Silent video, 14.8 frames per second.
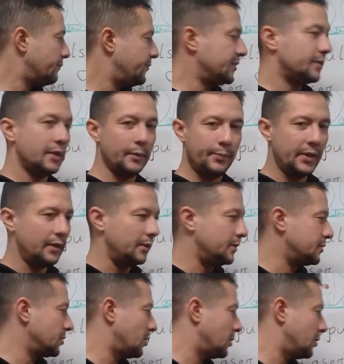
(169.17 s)
Fissile
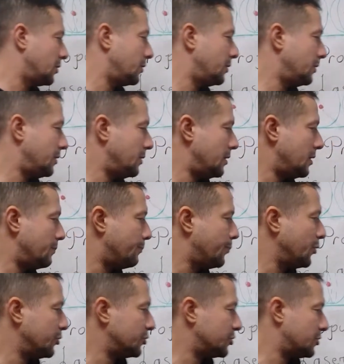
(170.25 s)
pellets are
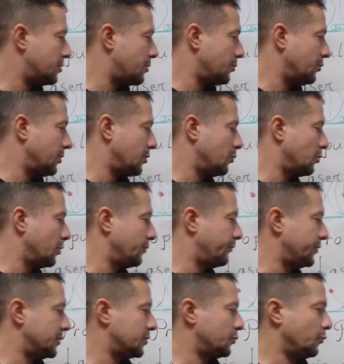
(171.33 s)
pushed through the
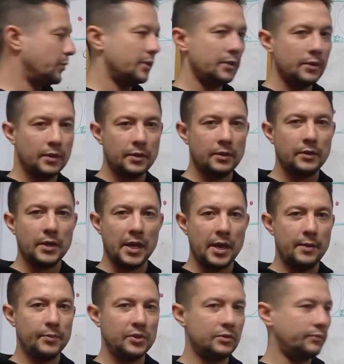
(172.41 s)
orifice within the
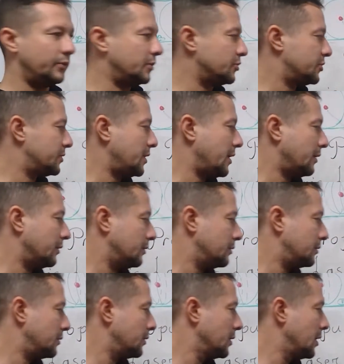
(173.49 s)
hemisphere stack
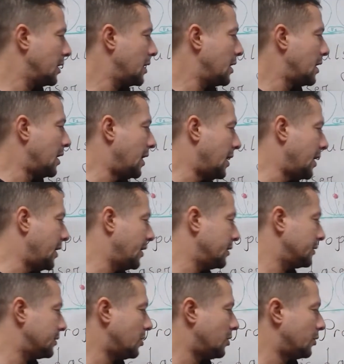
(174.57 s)

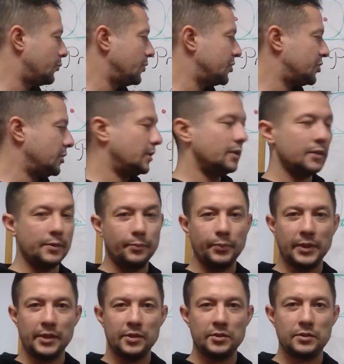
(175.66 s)
and are reaching the
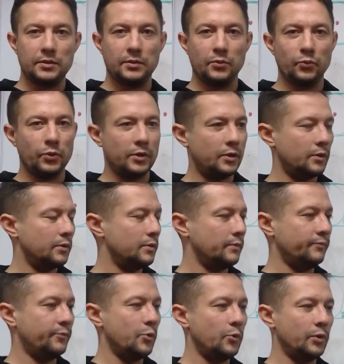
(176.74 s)
place where the
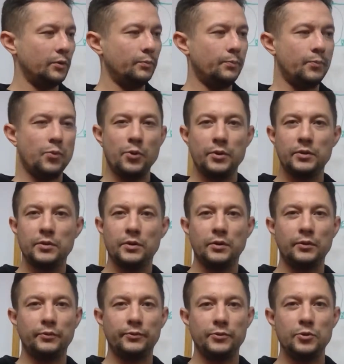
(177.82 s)
focal point
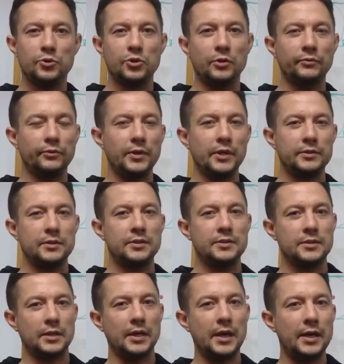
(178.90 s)
of neutron flux is
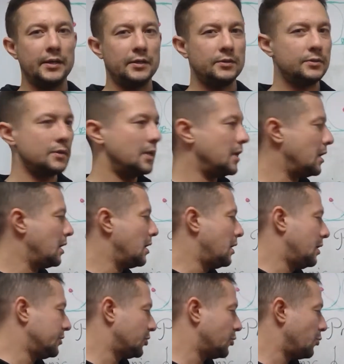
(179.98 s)
the highest,
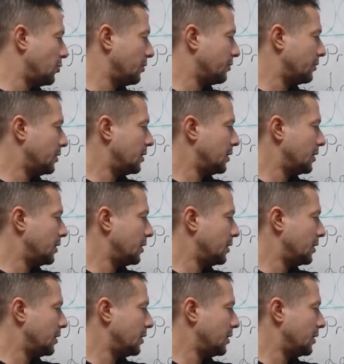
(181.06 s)
undergoing